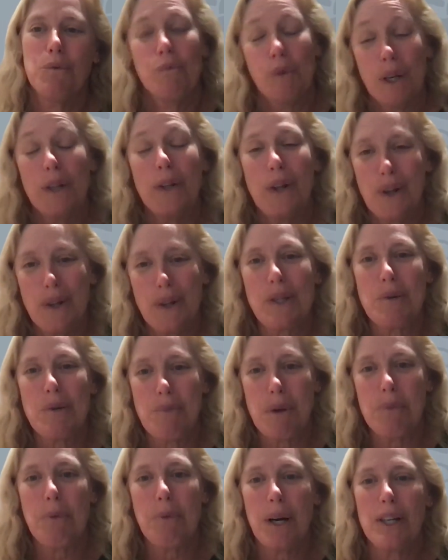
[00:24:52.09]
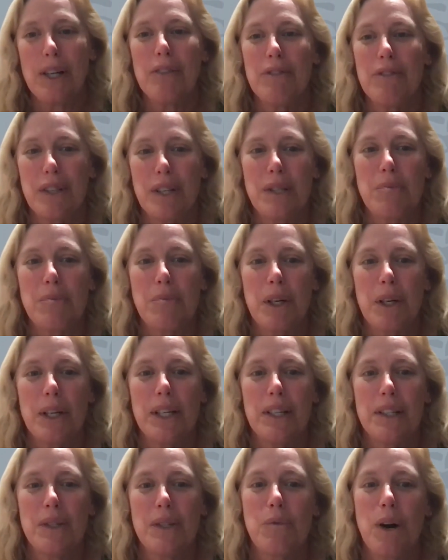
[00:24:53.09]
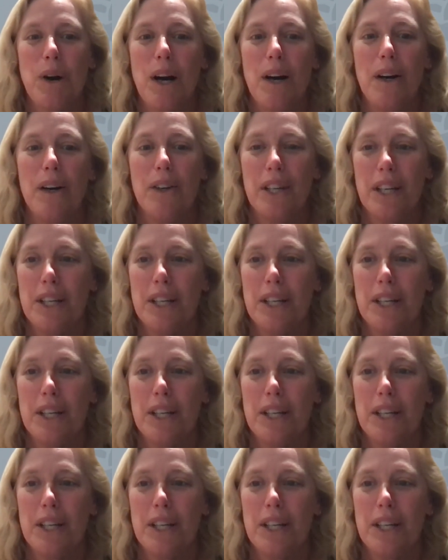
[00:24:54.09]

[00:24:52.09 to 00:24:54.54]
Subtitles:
also be part of your experience while